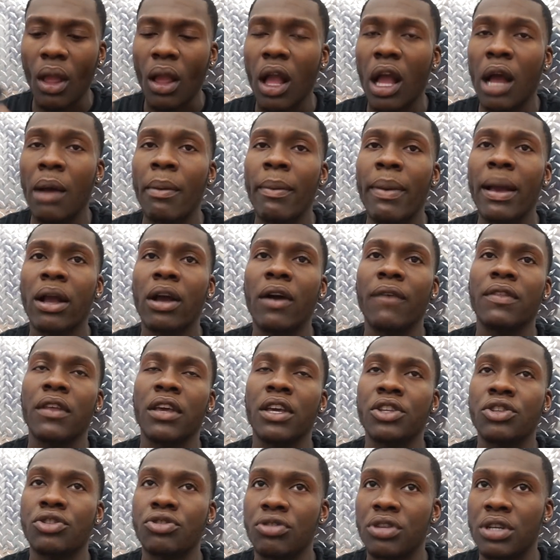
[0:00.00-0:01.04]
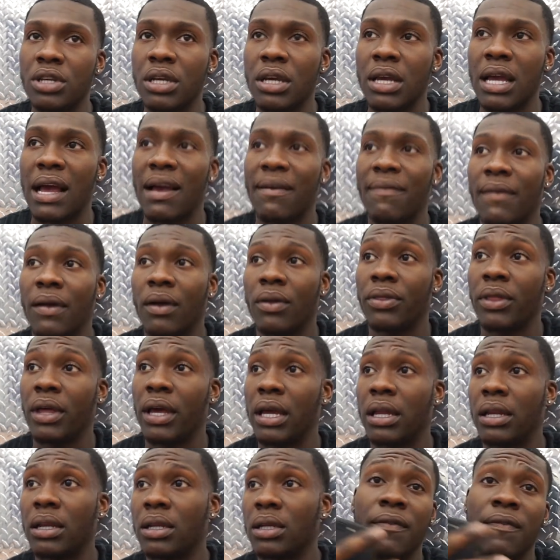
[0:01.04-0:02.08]
Coming back off the injury, I found
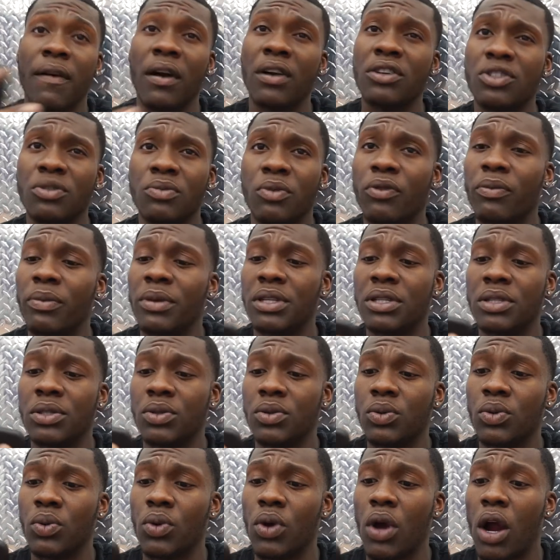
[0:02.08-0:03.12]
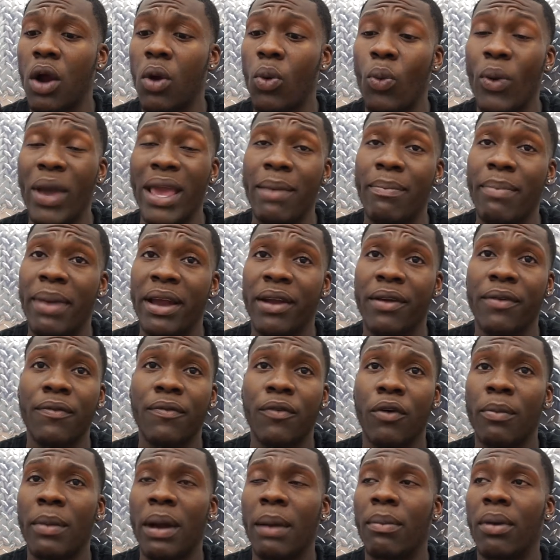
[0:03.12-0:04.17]
that functional movements are way better
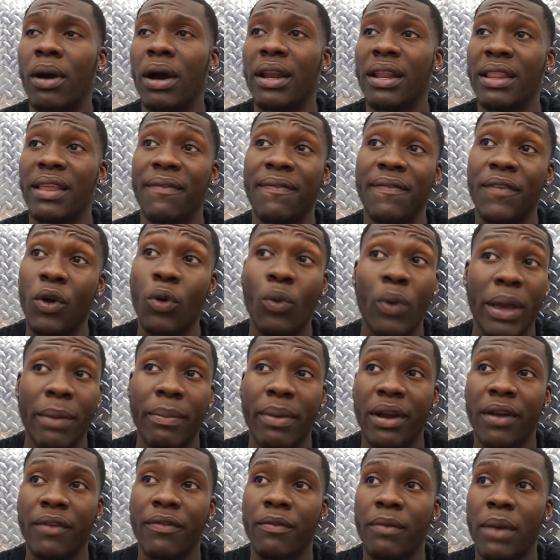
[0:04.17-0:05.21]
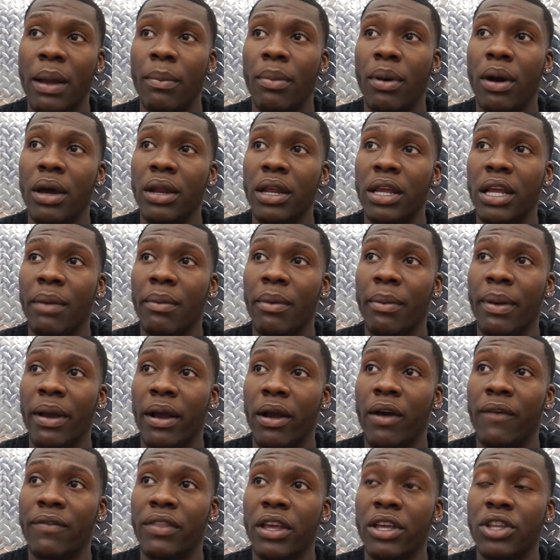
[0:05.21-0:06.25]
for my body. They feel way better for my body coming back
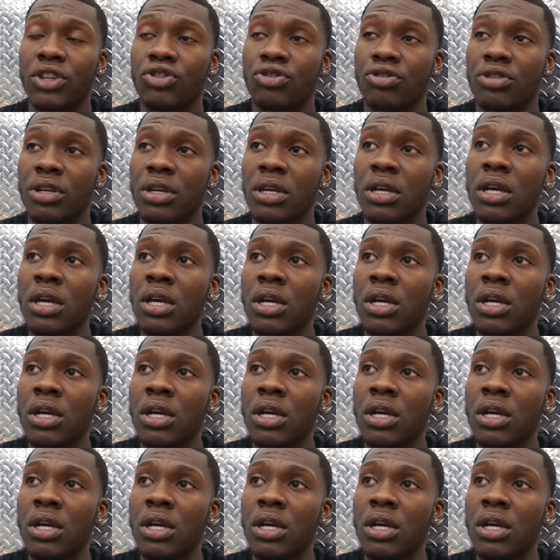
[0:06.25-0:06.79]
off the injury.